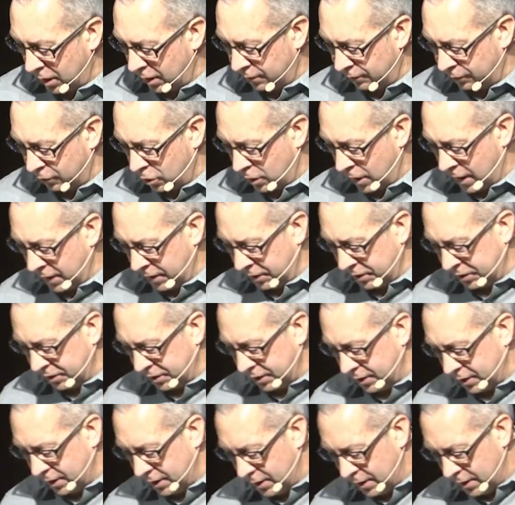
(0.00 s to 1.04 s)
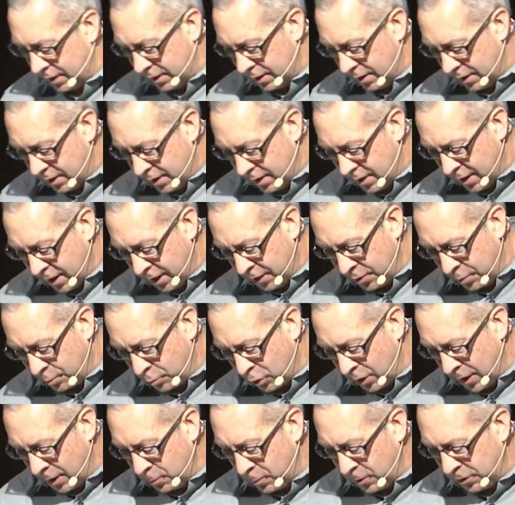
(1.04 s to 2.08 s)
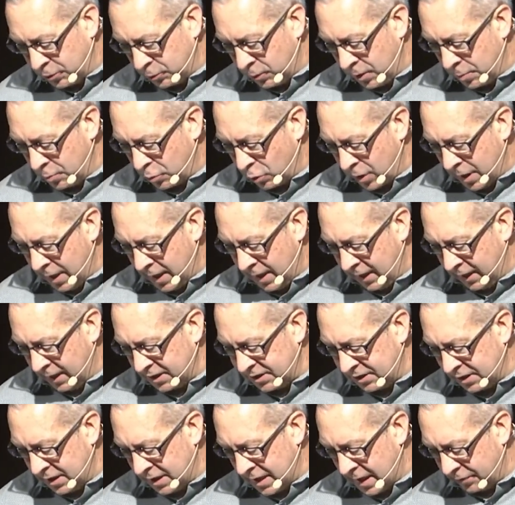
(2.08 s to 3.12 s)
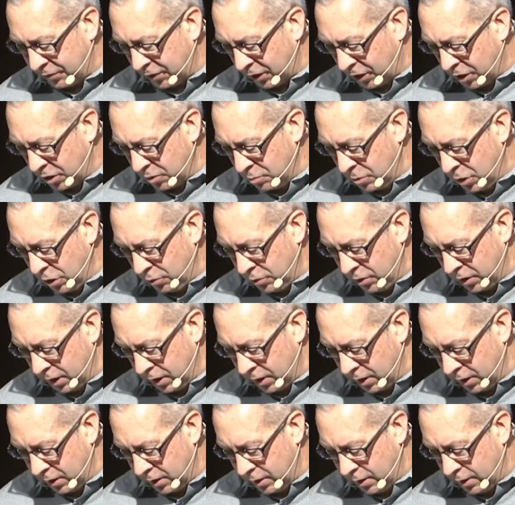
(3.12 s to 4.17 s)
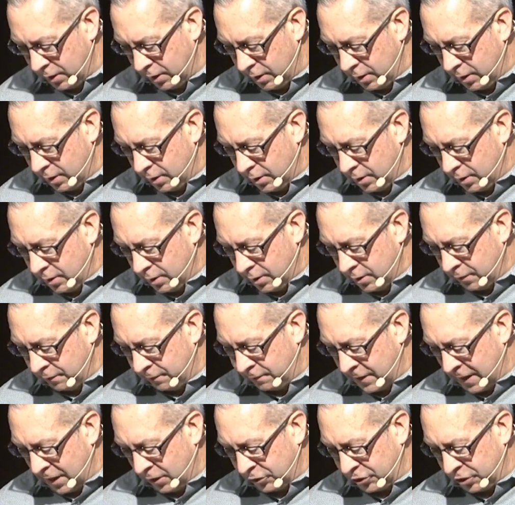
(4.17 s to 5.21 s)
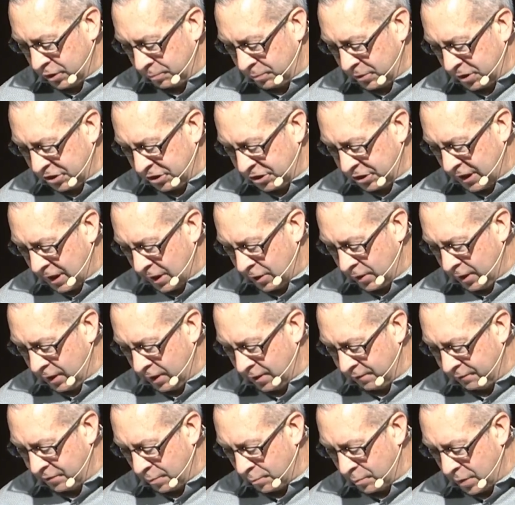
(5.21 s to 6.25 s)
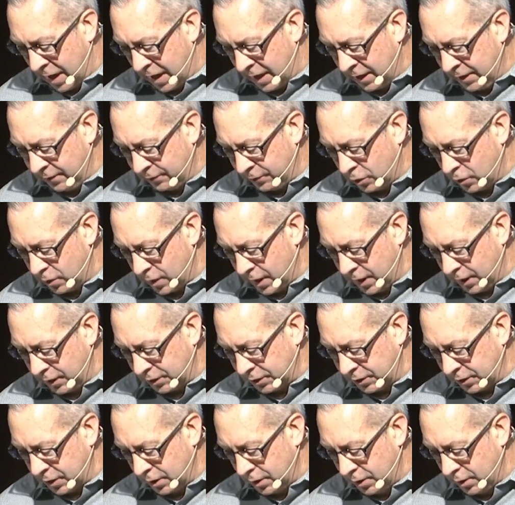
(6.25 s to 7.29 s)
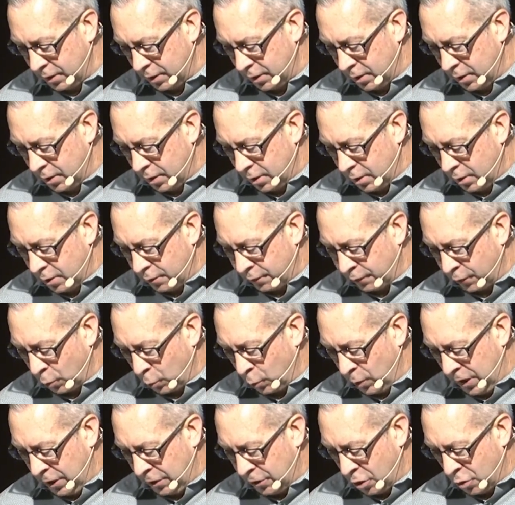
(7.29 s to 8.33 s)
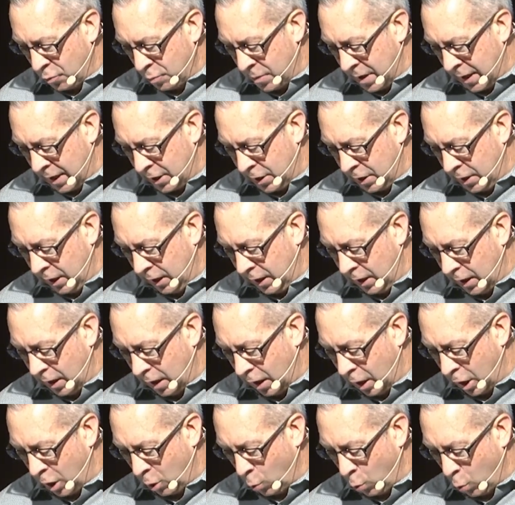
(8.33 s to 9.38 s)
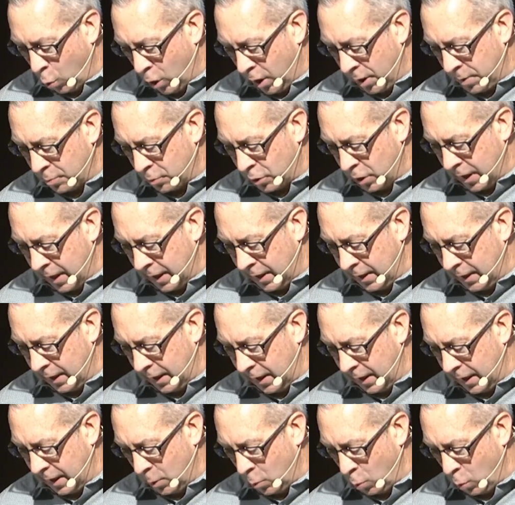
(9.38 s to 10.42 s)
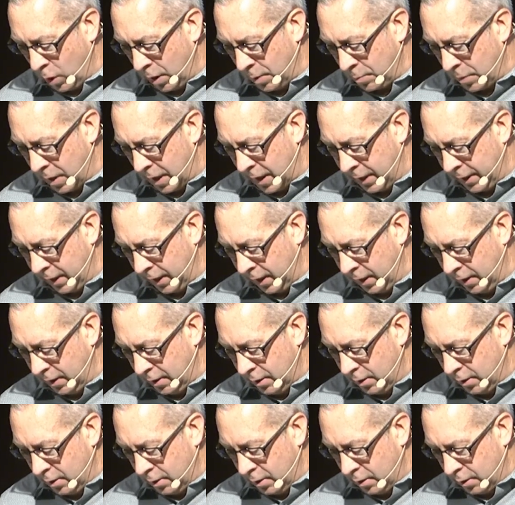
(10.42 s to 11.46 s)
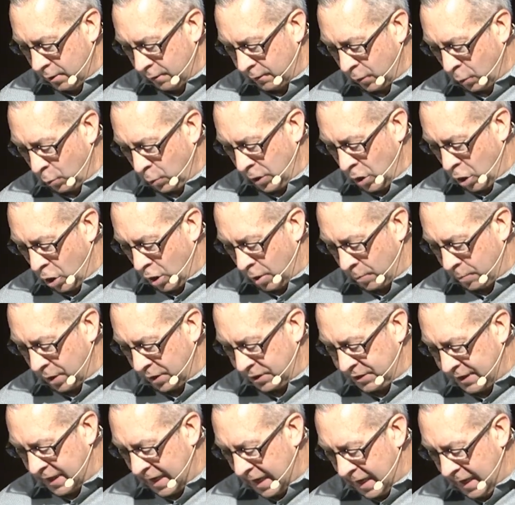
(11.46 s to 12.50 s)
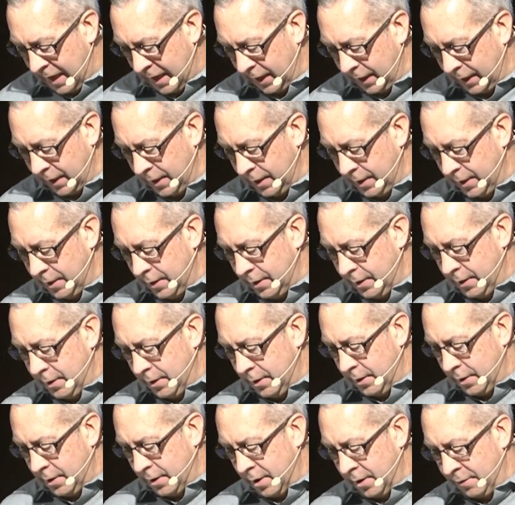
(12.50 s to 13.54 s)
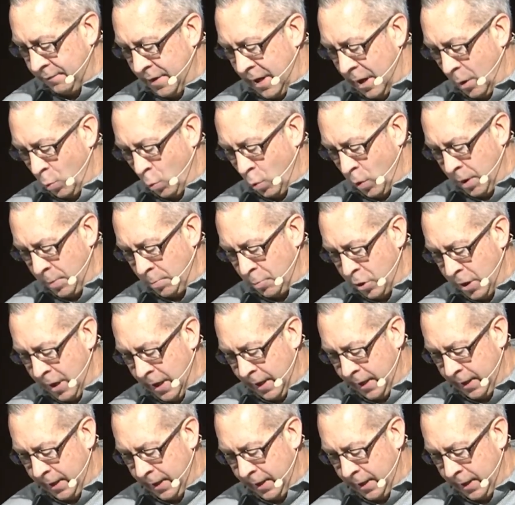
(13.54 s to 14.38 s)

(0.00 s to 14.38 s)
Christ. And the bread which we break, is it not the communion, the fellowship, the sharing of the body of Christ? For we, though many, are one bread and one body, for we all partake of that one bread.